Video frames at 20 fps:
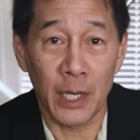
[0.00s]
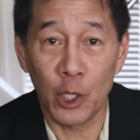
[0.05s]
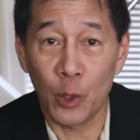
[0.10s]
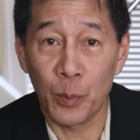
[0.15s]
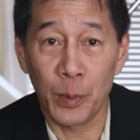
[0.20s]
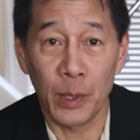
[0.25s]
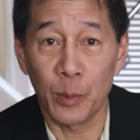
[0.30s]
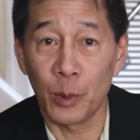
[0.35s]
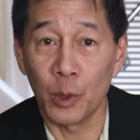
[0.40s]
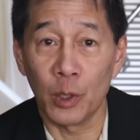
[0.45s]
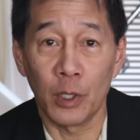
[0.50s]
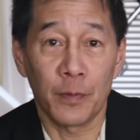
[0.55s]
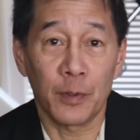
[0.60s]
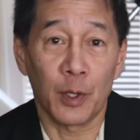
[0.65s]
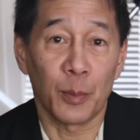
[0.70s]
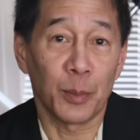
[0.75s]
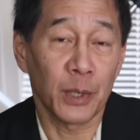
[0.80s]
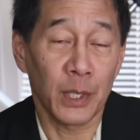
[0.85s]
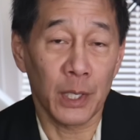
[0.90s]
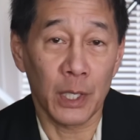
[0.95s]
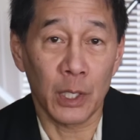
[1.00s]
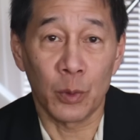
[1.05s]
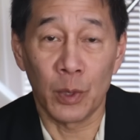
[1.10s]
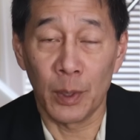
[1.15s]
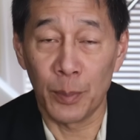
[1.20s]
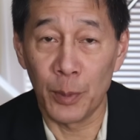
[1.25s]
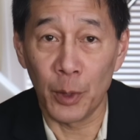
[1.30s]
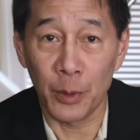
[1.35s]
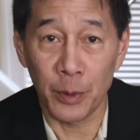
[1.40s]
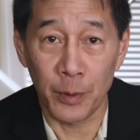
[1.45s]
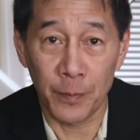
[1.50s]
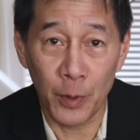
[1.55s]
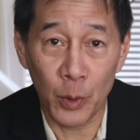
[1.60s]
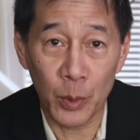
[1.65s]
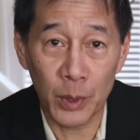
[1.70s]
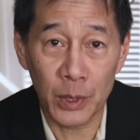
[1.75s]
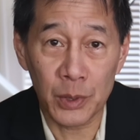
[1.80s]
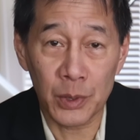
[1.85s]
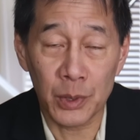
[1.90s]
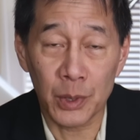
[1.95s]
I know people who have completely rebuilt the
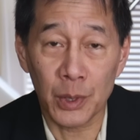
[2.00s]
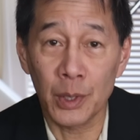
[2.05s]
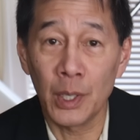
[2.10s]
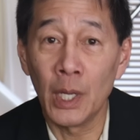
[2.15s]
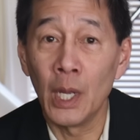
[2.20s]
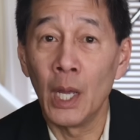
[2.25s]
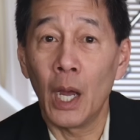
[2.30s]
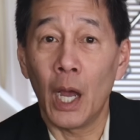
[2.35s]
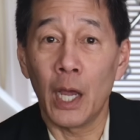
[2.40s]
focuser.